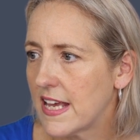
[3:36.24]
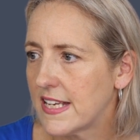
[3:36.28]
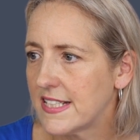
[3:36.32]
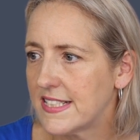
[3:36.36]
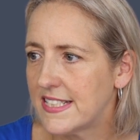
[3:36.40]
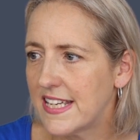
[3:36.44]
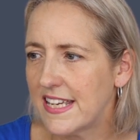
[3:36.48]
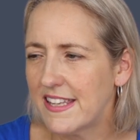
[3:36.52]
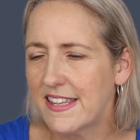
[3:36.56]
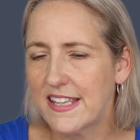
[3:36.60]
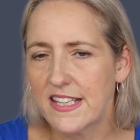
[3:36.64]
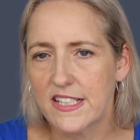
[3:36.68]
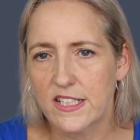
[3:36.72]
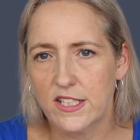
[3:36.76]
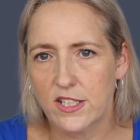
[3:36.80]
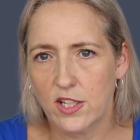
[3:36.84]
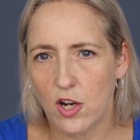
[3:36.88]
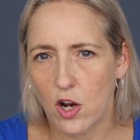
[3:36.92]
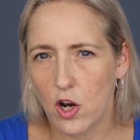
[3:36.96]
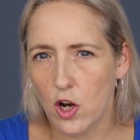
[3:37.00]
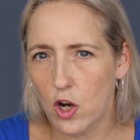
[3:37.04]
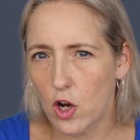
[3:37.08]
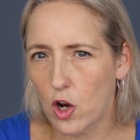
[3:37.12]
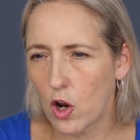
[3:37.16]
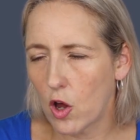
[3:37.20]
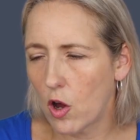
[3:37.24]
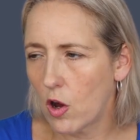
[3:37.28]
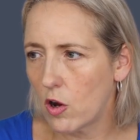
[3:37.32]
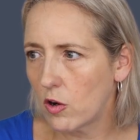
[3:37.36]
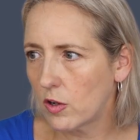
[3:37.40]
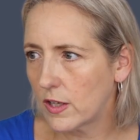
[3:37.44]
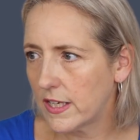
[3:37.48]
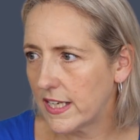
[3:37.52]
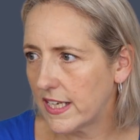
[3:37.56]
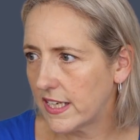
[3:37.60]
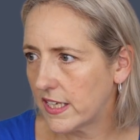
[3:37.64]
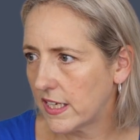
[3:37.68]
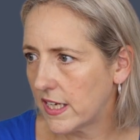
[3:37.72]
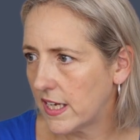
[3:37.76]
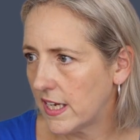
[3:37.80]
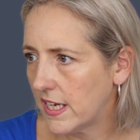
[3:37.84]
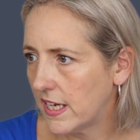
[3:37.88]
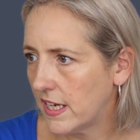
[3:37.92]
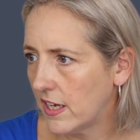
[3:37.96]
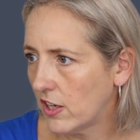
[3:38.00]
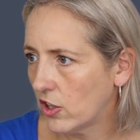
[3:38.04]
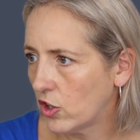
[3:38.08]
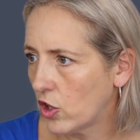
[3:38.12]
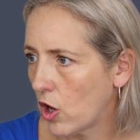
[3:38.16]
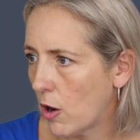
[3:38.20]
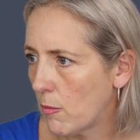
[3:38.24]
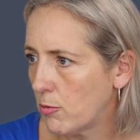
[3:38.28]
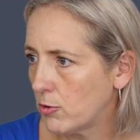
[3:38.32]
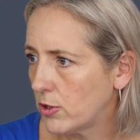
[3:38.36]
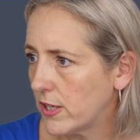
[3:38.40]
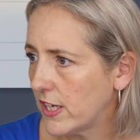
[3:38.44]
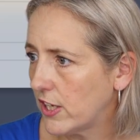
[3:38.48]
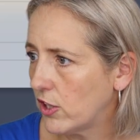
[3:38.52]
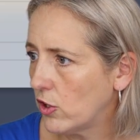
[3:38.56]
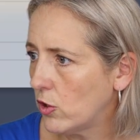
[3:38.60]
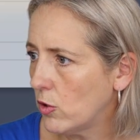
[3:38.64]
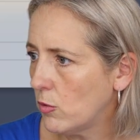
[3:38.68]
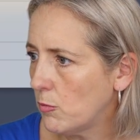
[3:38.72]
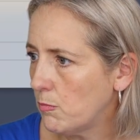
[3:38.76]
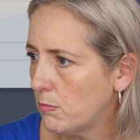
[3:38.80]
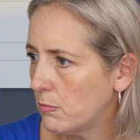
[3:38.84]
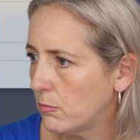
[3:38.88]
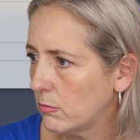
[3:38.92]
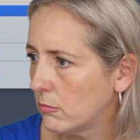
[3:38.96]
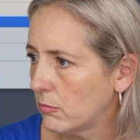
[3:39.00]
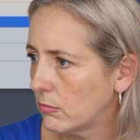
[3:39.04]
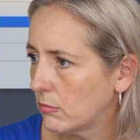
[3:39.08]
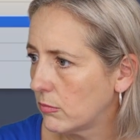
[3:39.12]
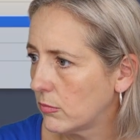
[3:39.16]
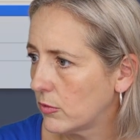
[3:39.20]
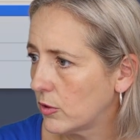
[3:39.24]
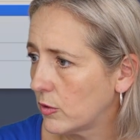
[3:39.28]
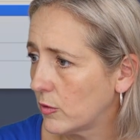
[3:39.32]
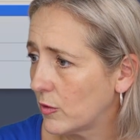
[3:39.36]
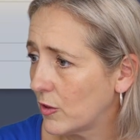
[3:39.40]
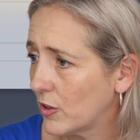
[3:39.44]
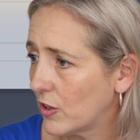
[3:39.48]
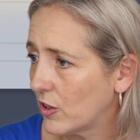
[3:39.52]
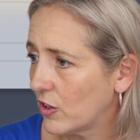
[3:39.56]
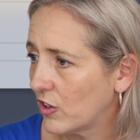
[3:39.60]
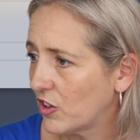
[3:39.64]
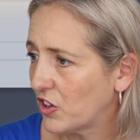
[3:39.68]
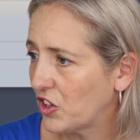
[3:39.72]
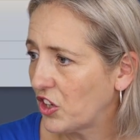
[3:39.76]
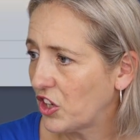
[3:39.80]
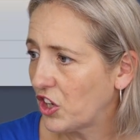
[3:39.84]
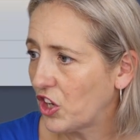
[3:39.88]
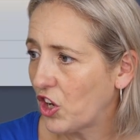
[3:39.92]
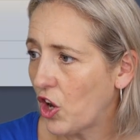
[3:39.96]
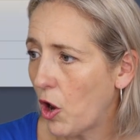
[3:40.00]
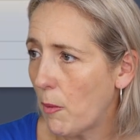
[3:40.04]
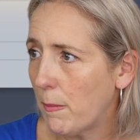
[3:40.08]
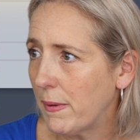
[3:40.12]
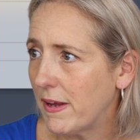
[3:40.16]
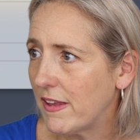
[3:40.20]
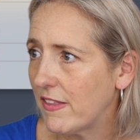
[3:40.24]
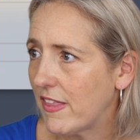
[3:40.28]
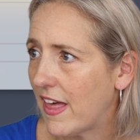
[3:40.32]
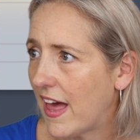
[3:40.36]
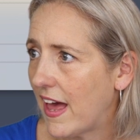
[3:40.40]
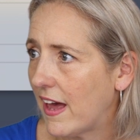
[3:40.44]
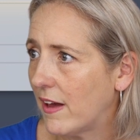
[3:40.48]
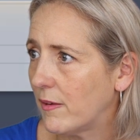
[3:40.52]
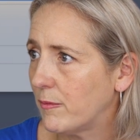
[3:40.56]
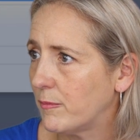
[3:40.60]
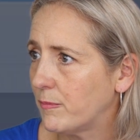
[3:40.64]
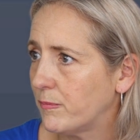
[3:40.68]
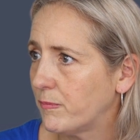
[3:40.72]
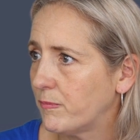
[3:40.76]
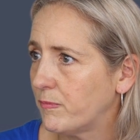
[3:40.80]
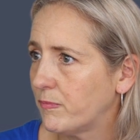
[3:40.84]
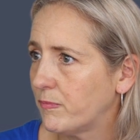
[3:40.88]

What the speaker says: See this long link here, gobbledygook? Copy that.